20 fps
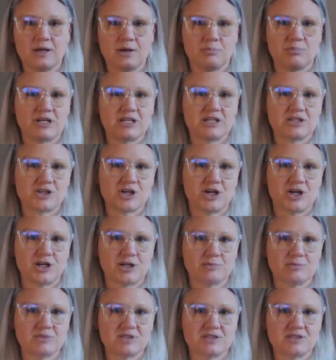But in
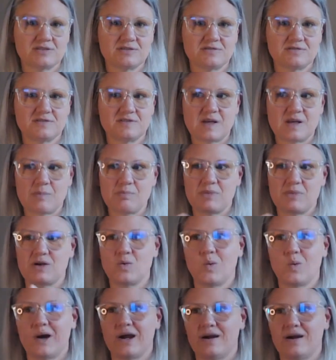terms of
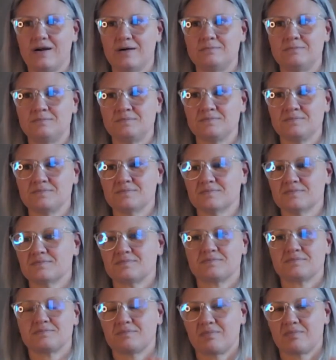something where
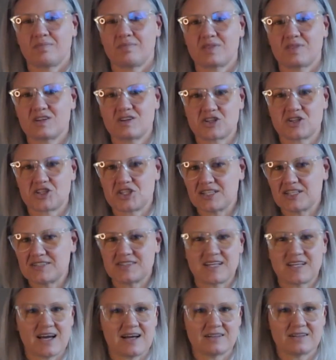there's
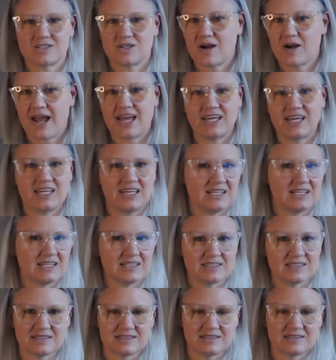just that
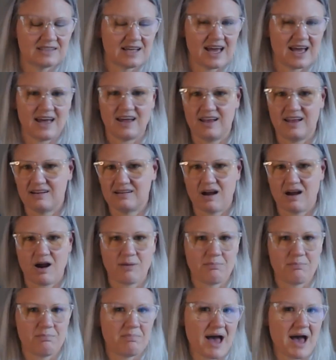crankiness and
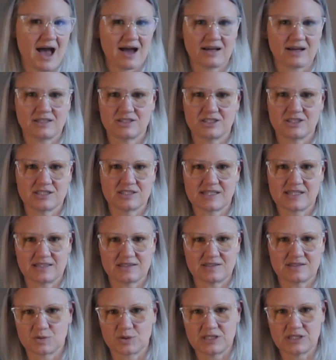our back just
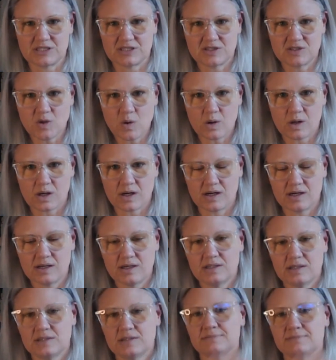gets really
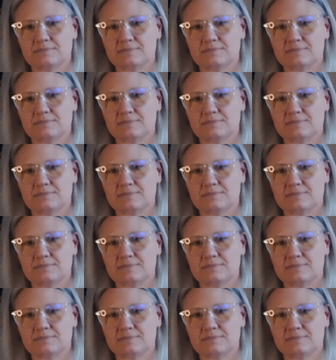sore,